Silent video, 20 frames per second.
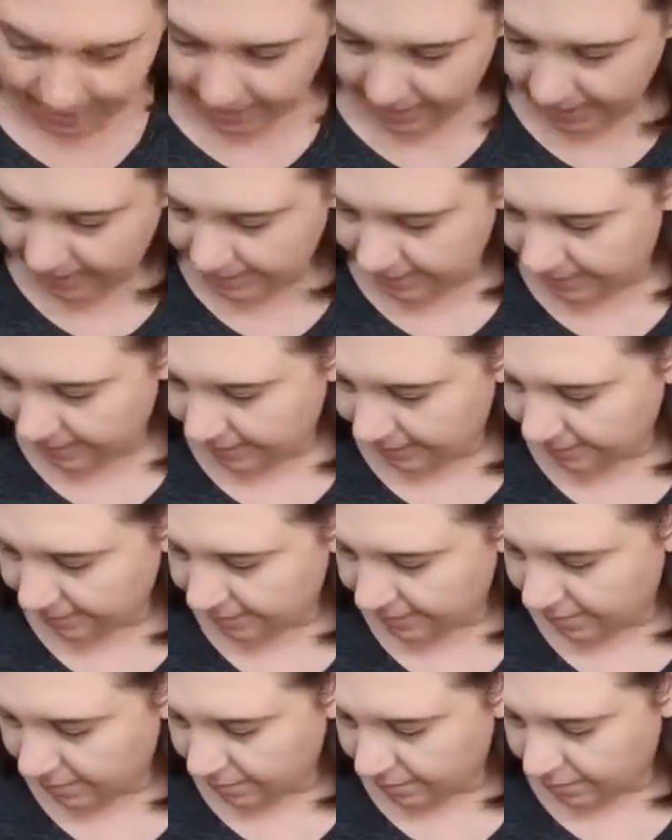It
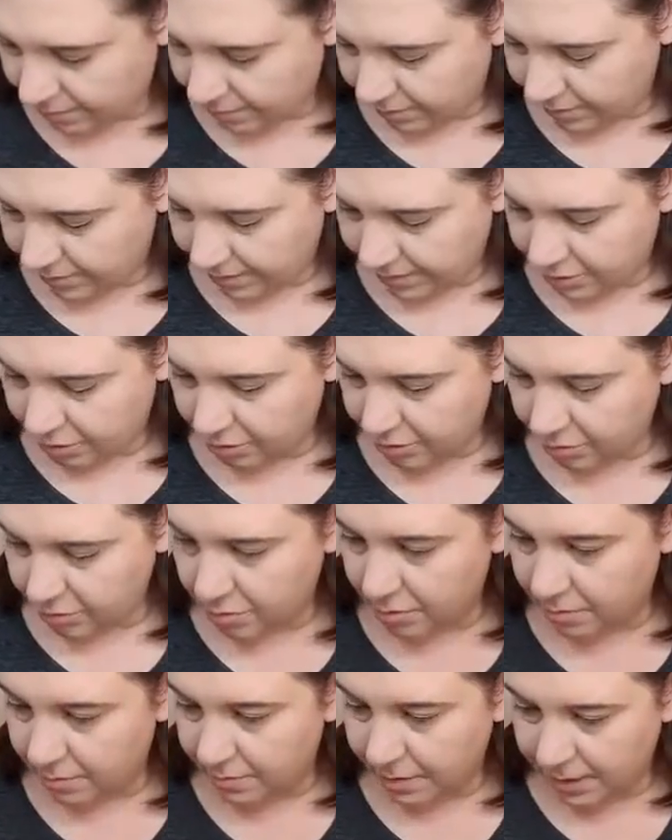seems that one of my
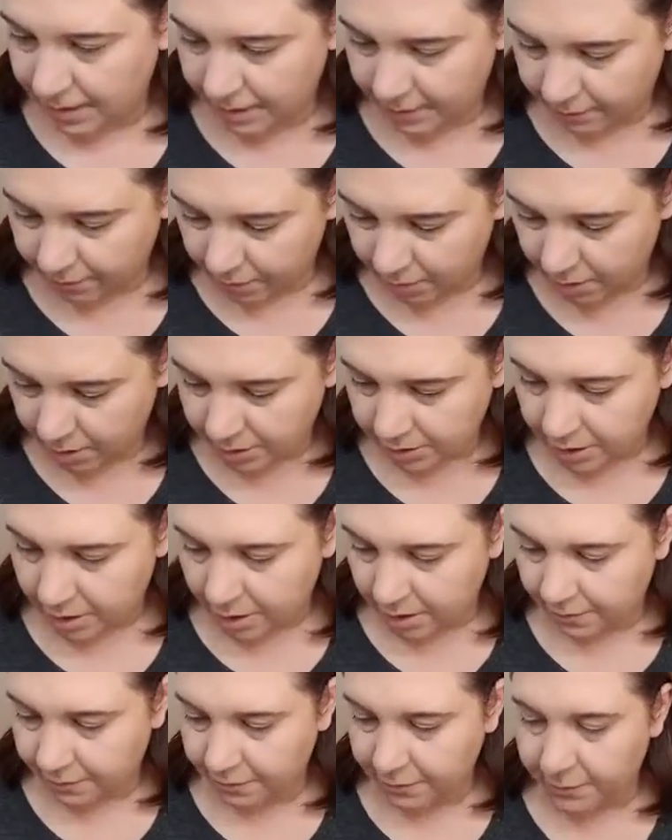children may have walked
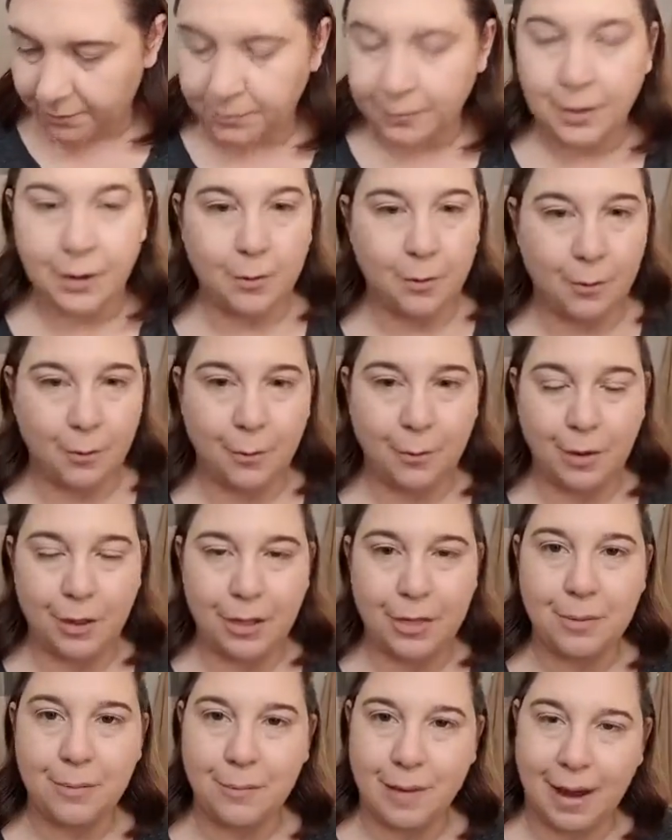off
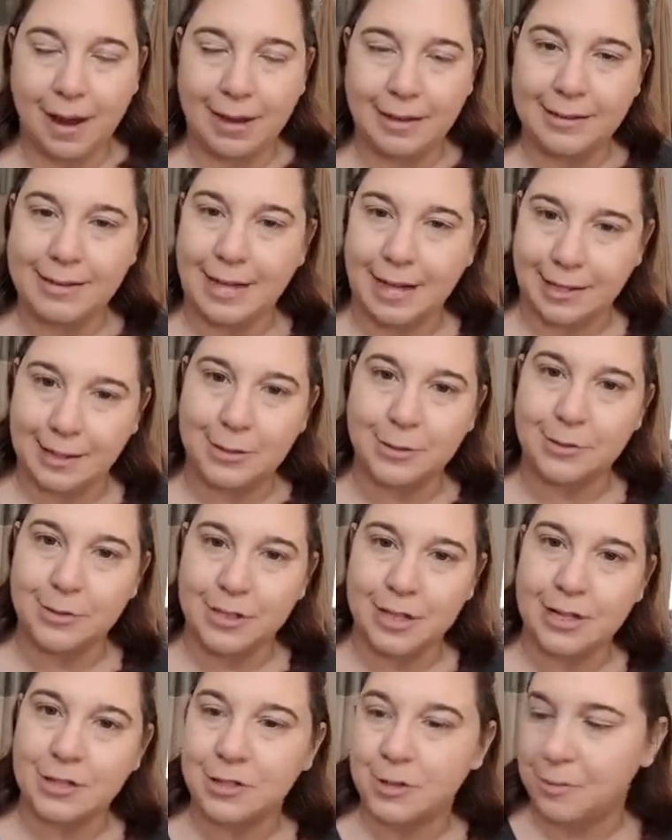with my Tattoo
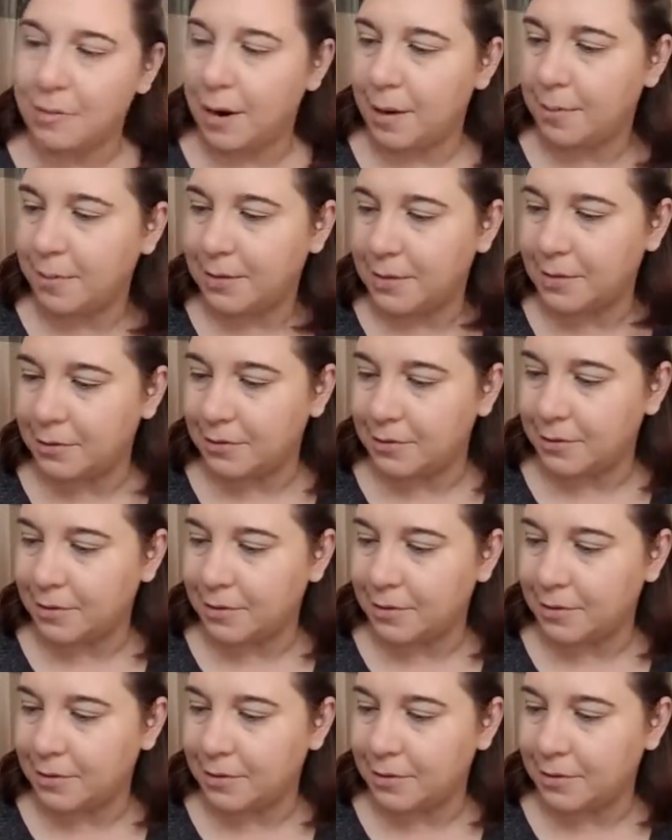Station brow pencil.